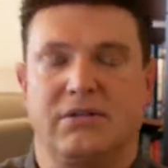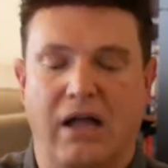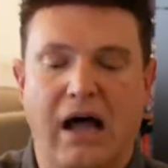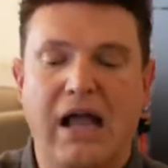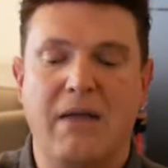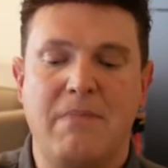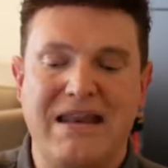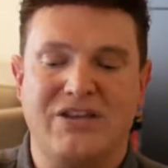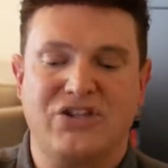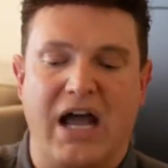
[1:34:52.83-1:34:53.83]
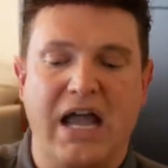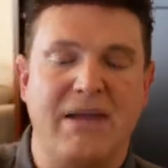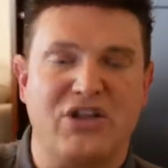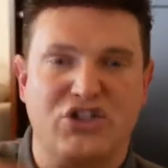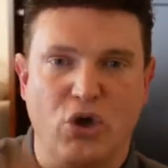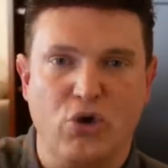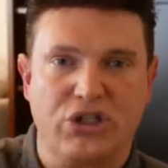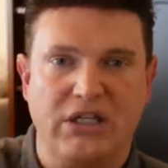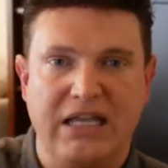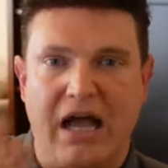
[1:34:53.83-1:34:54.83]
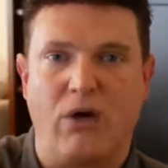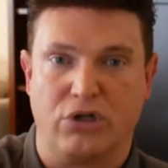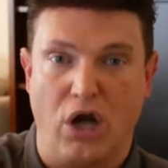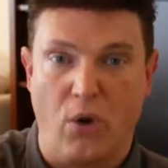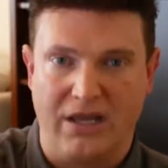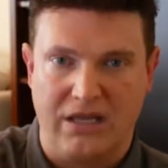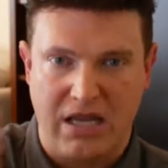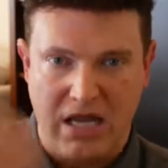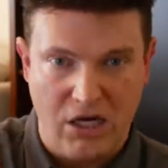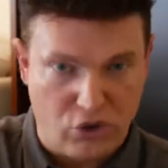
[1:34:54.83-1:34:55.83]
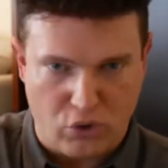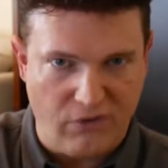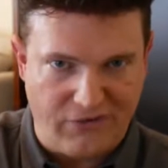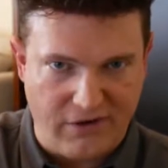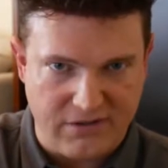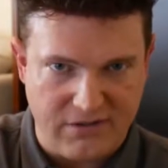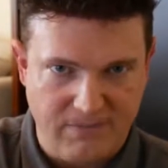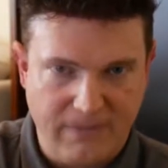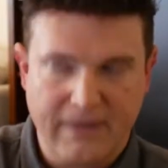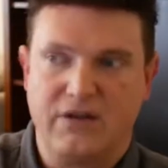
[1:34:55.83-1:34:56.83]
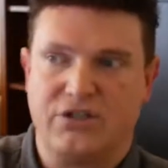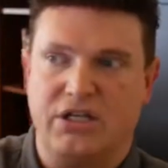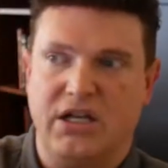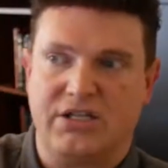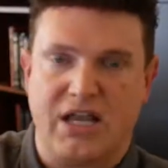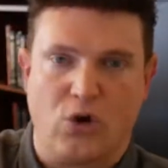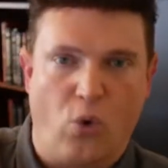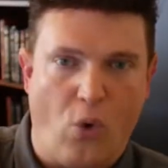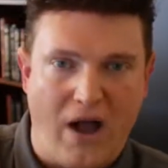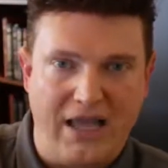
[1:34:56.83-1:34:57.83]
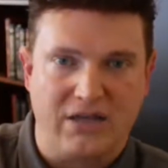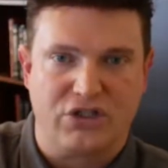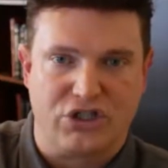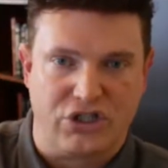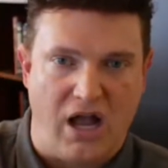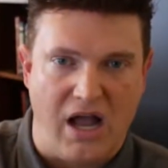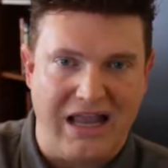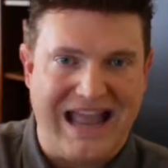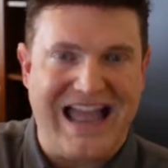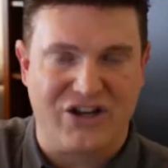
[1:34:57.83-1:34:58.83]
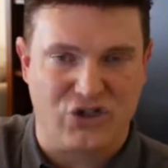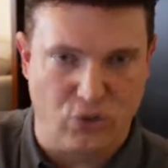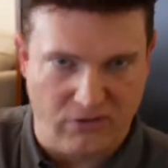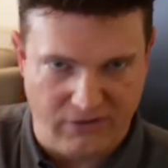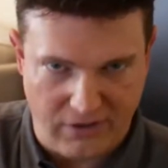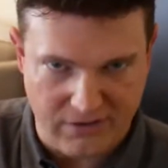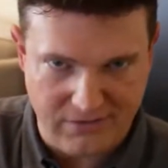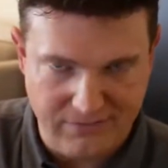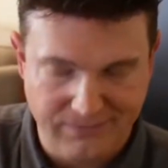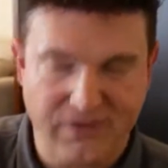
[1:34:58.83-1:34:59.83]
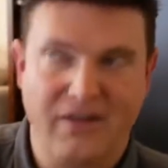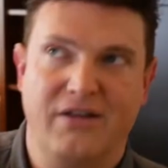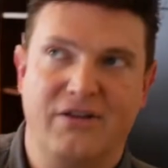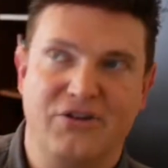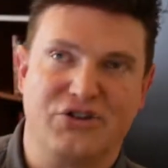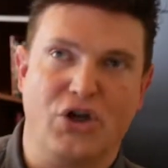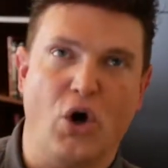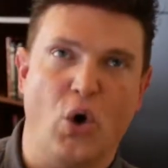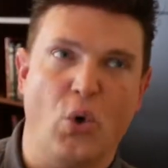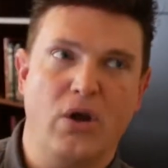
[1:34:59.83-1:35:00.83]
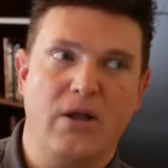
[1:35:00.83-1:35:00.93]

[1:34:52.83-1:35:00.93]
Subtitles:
I am a socially outgoing introvert. She is a quiet, shy extrovert. So